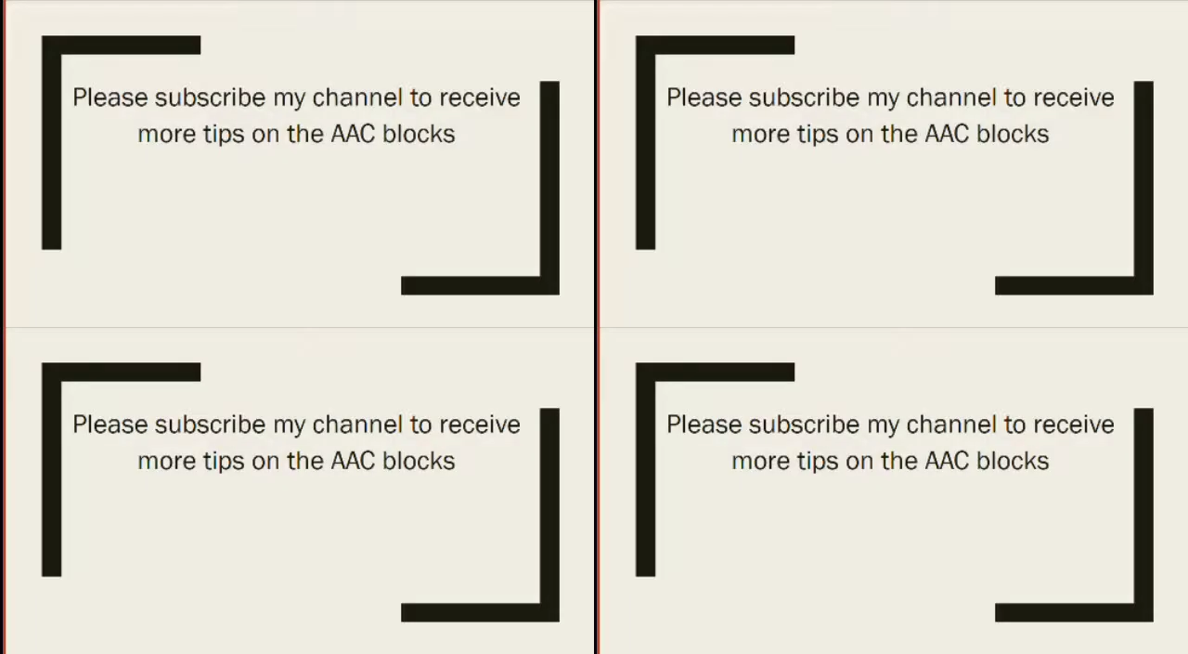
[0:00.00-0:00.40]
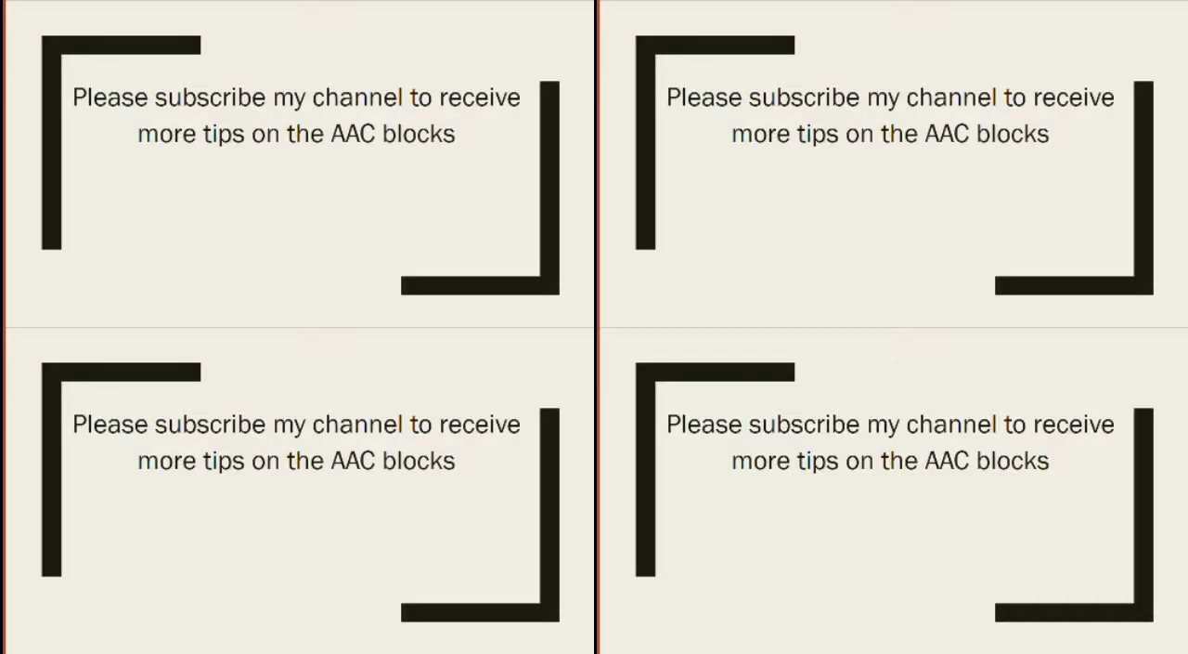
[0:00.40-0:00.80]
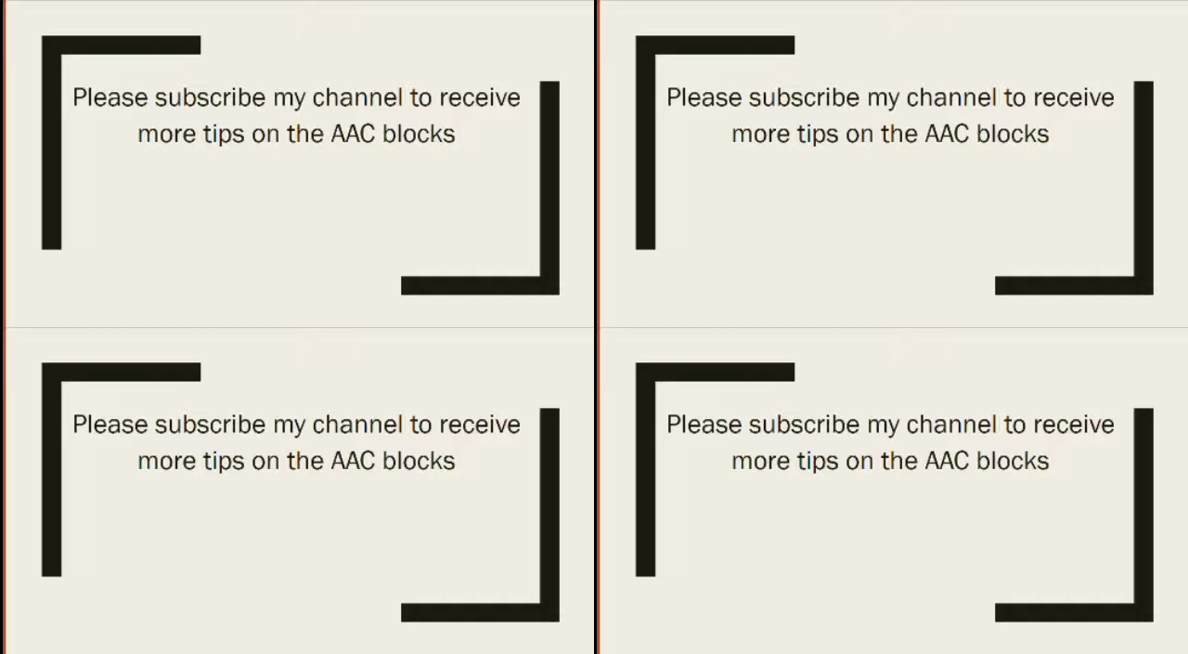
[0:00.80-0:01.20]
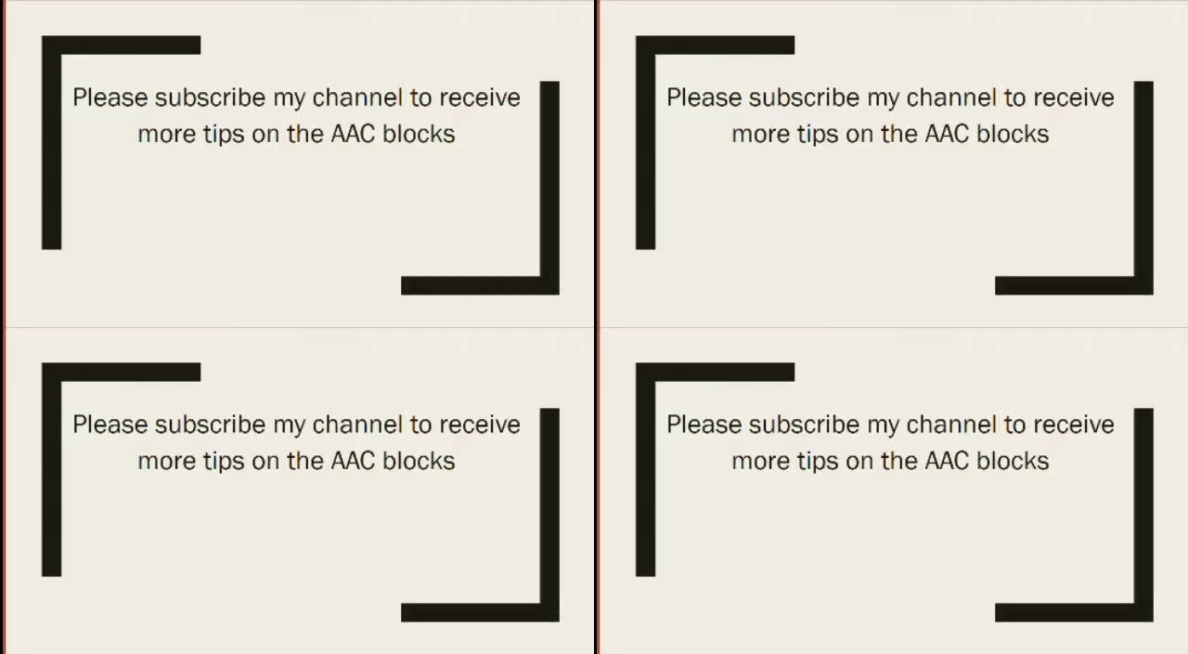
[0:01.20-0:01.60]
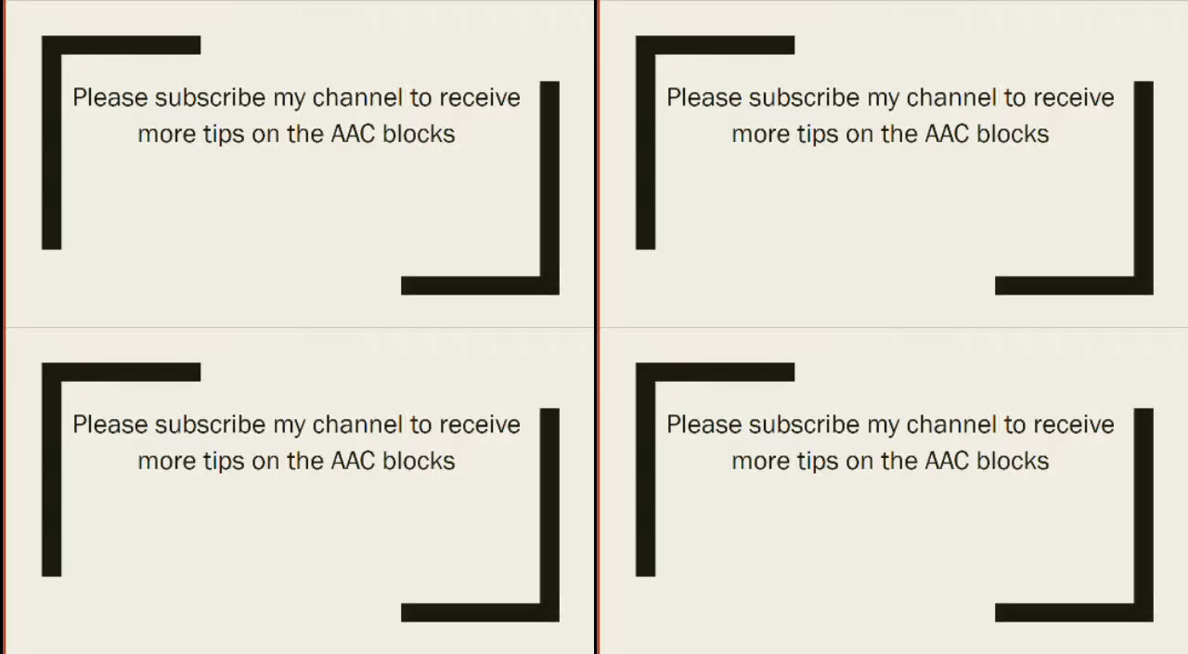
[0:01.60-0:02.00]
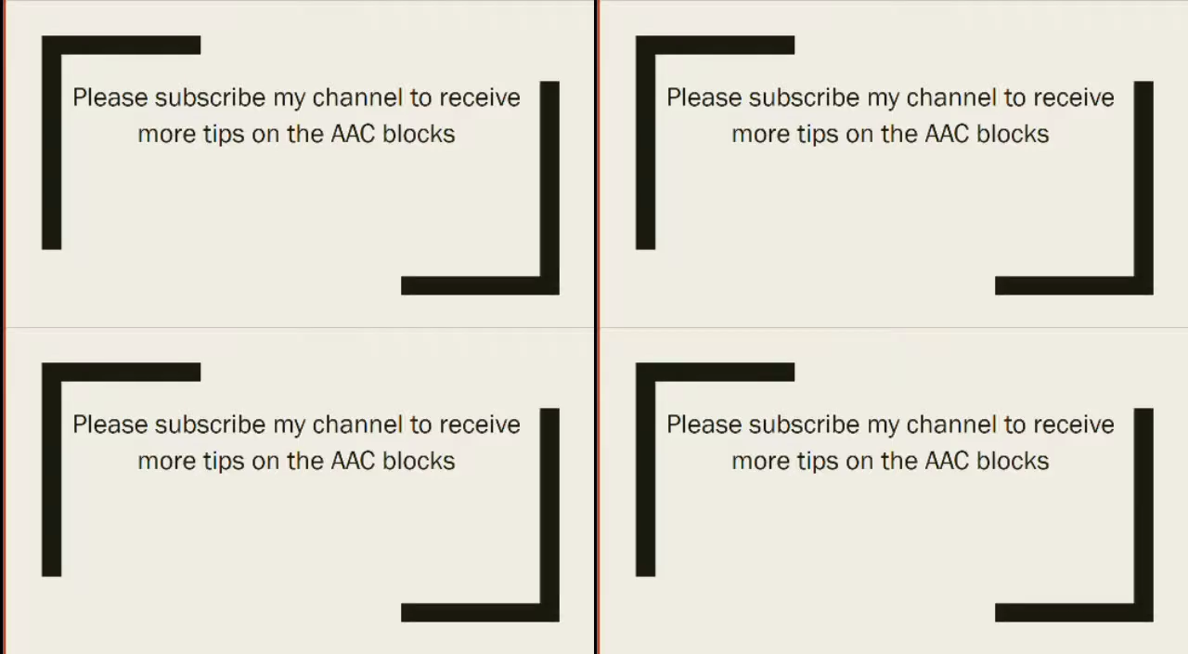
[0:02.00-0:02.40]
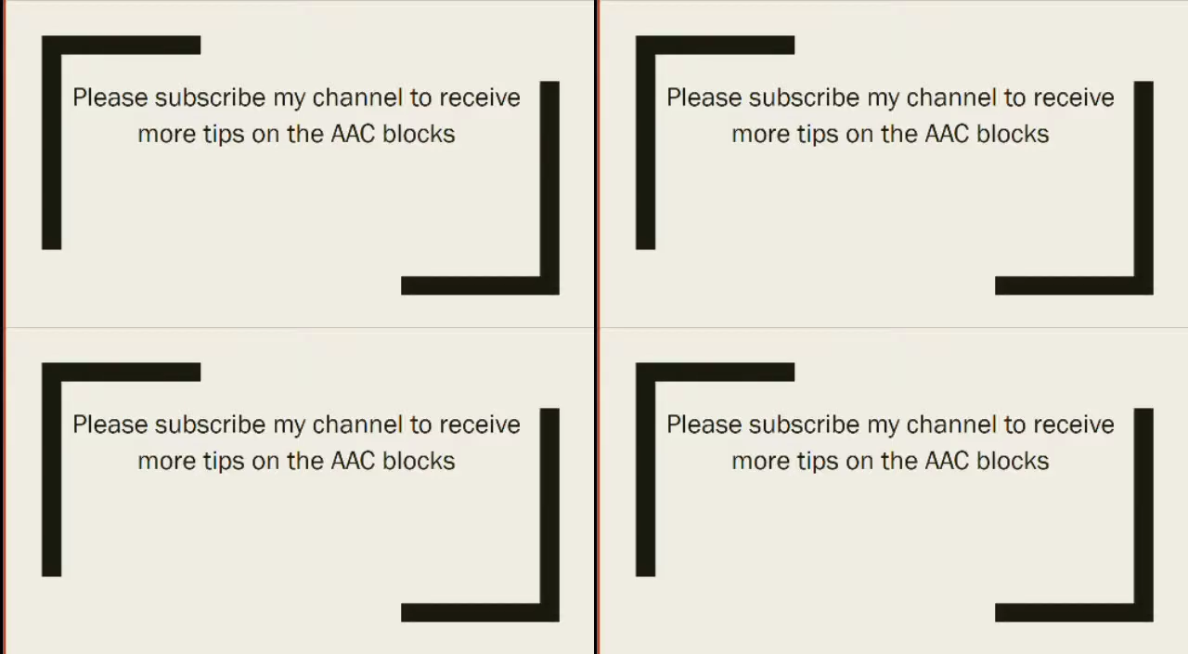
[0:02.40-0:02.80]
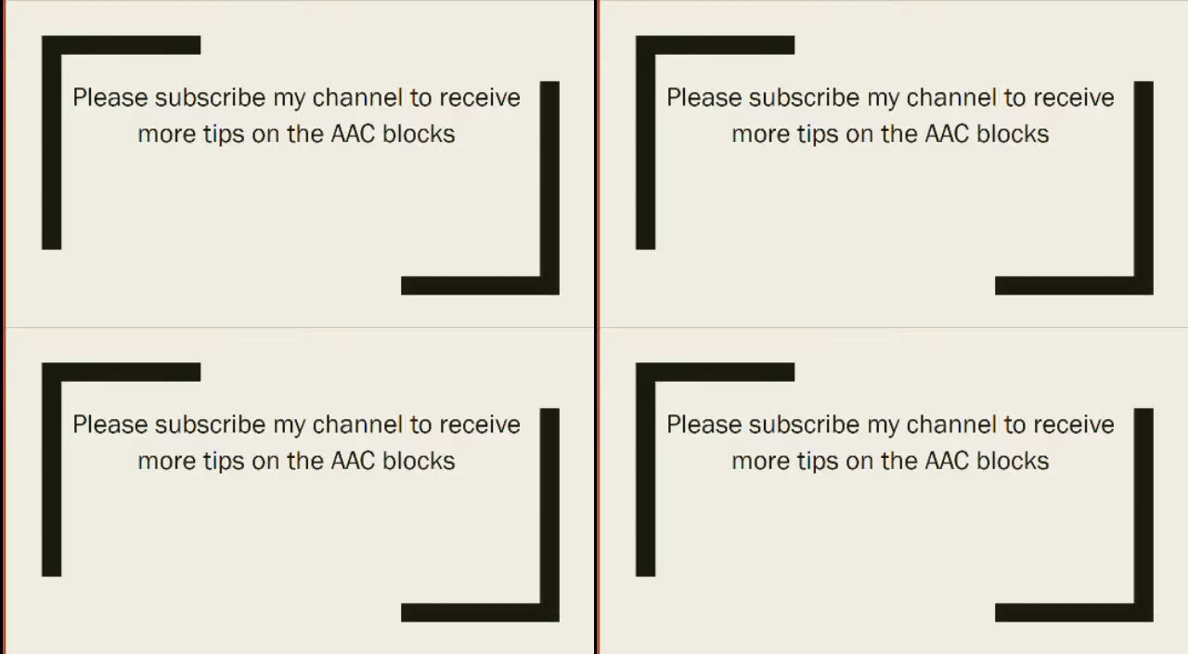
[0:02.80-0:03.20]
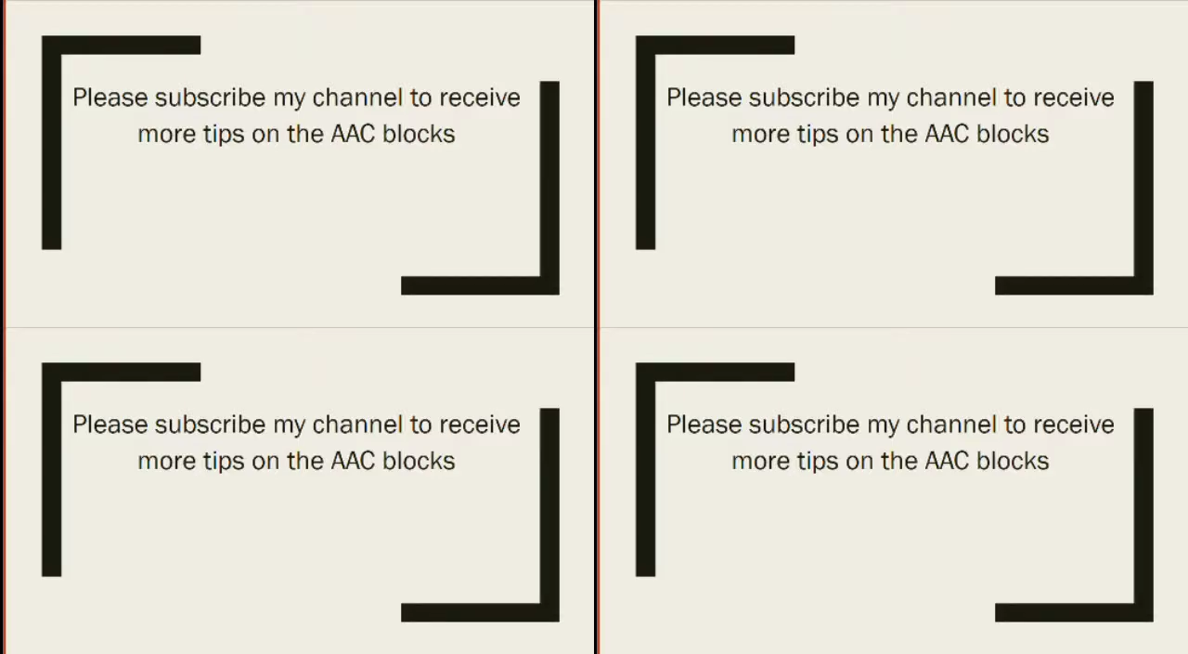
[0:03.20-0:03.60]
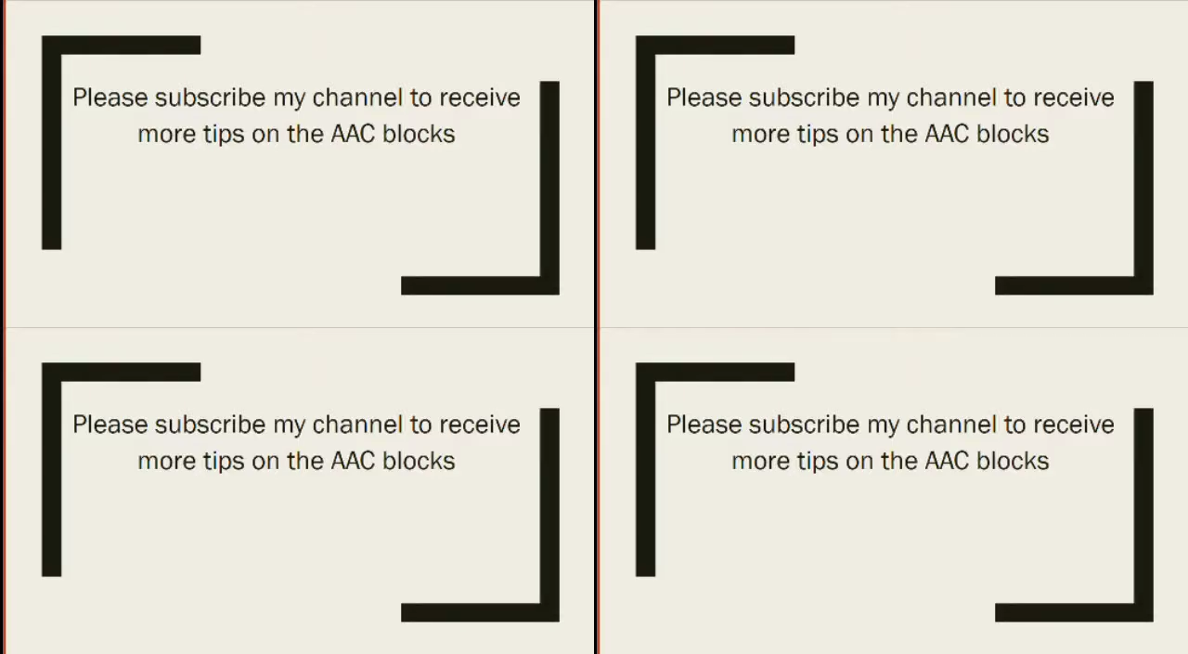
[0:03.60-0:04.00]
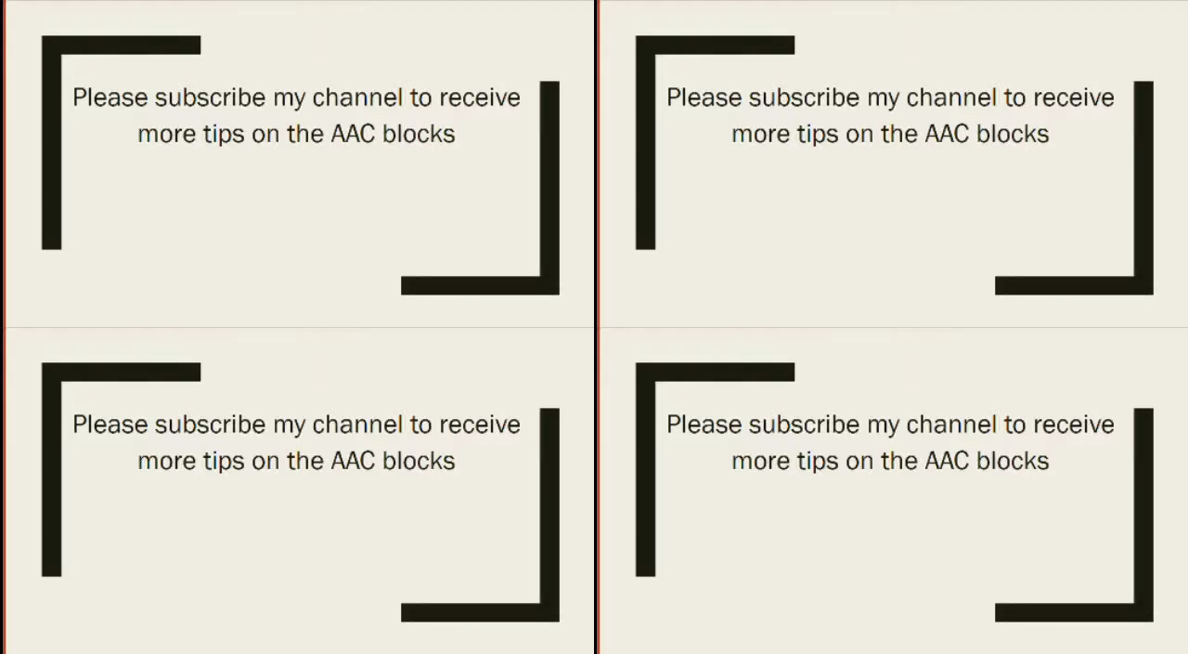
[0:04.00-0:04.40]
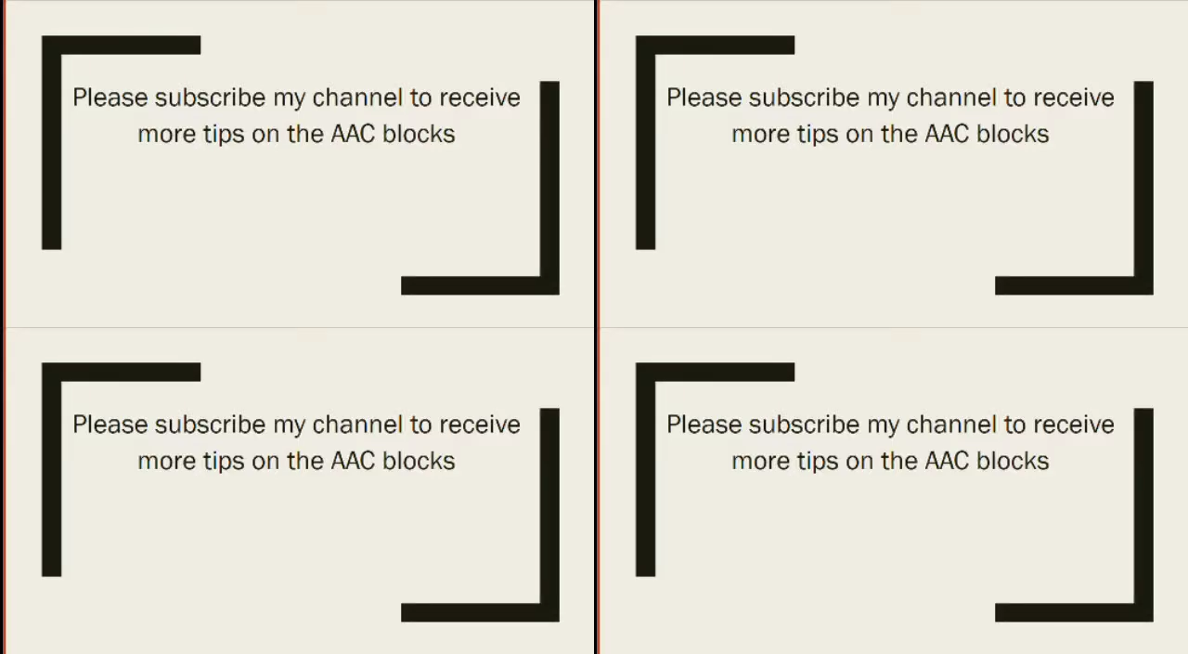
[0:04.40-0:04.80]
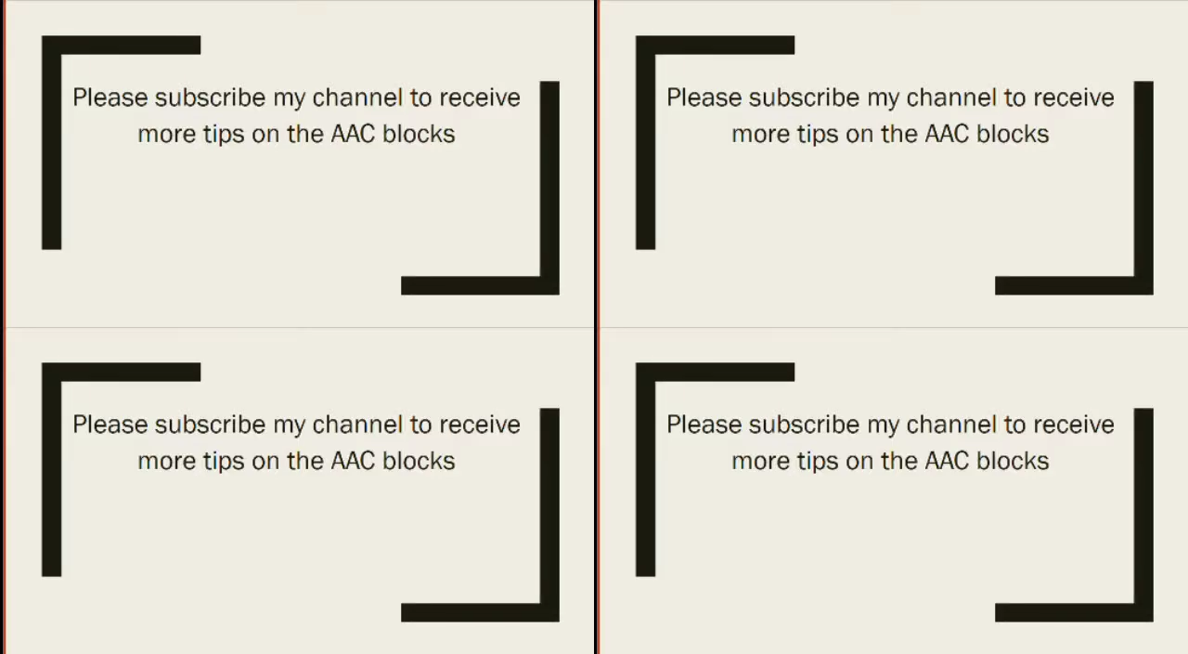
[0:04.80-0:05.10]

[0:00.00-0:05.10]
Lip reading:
Nobody's mouth can be seen.